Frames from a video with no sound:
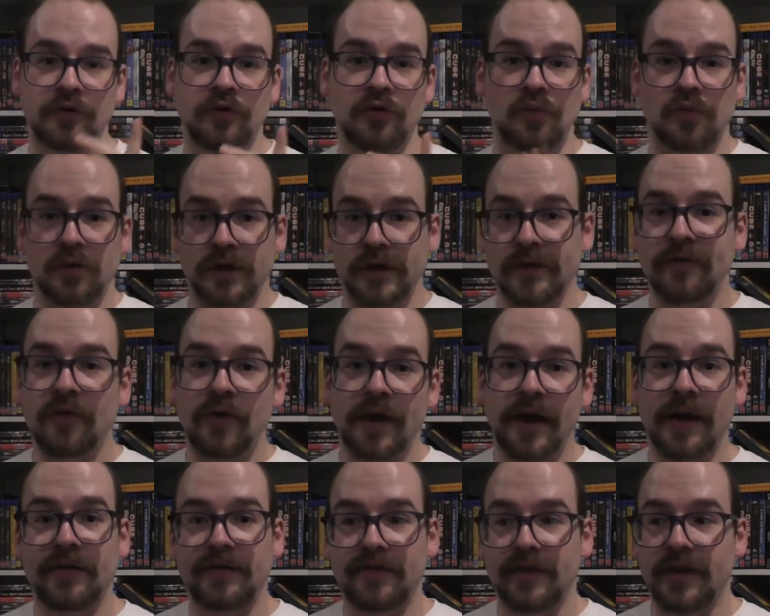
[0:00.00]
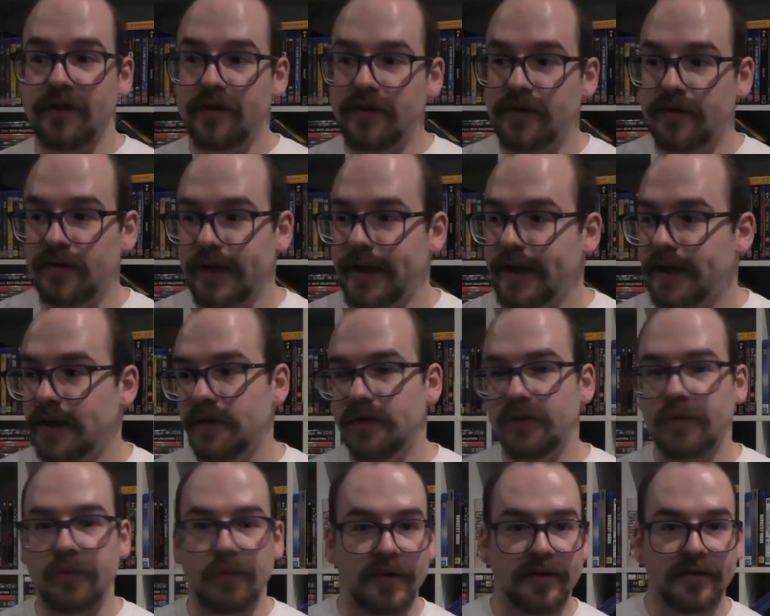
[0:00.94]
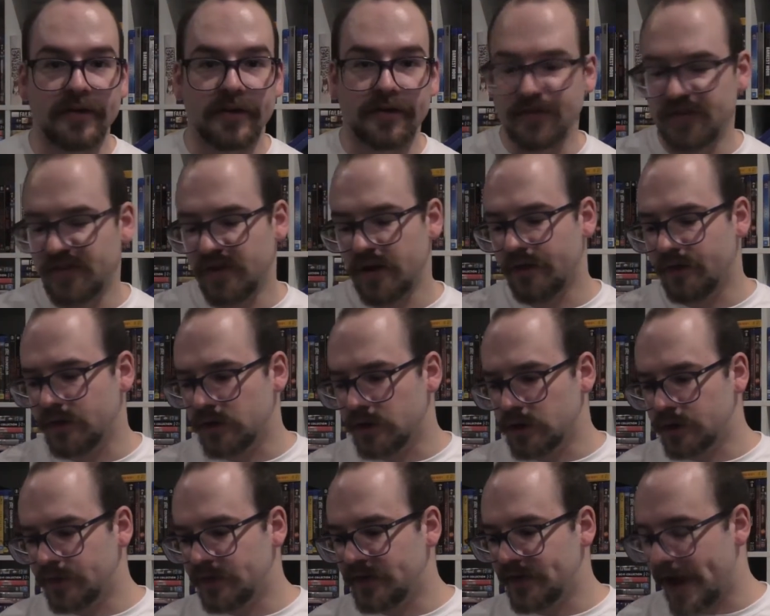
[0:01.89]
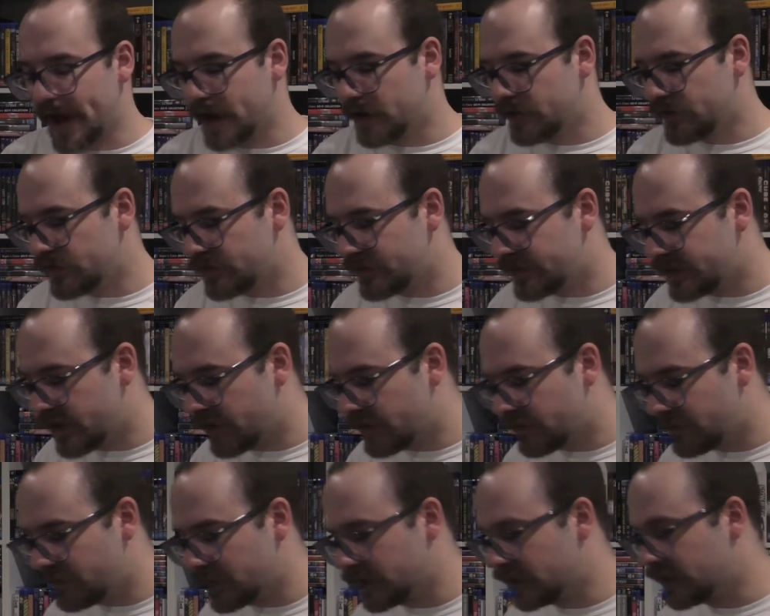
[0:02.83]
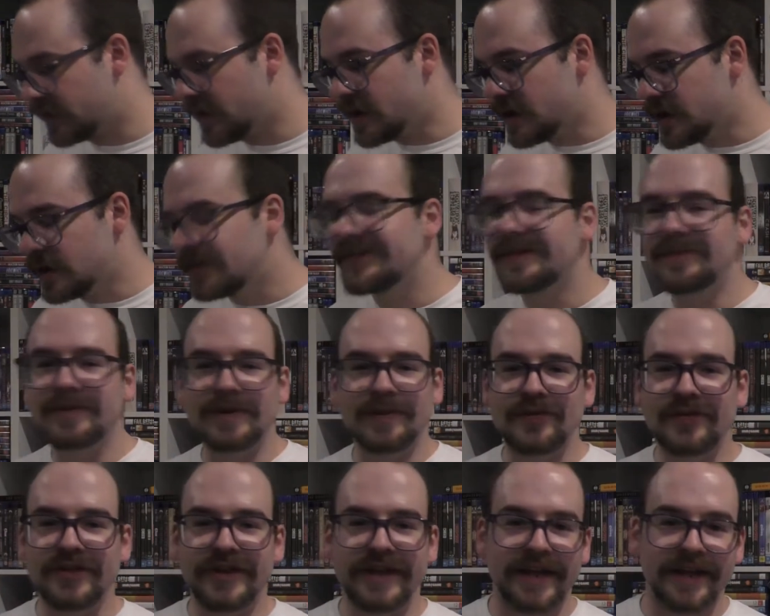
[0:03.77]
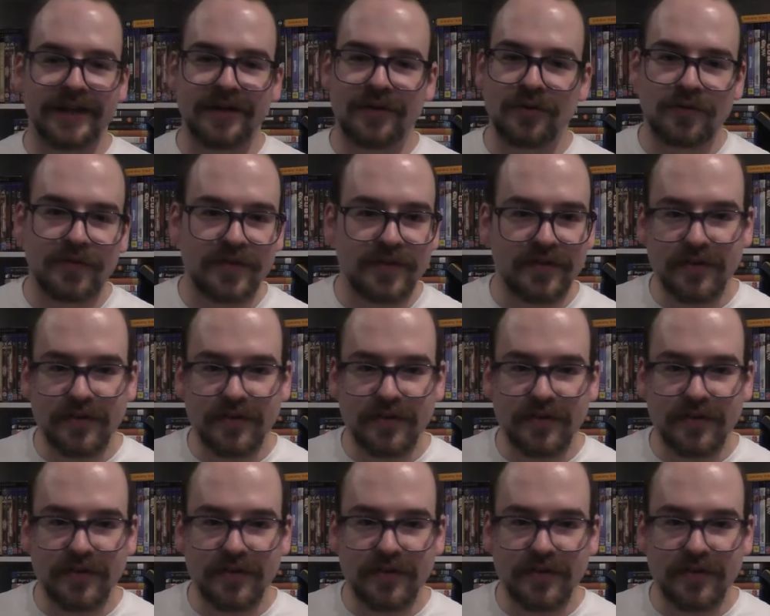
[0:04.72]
to whatever else there is, and there's always other stuff. A lot of it's action stuff, but sometimes you get goofy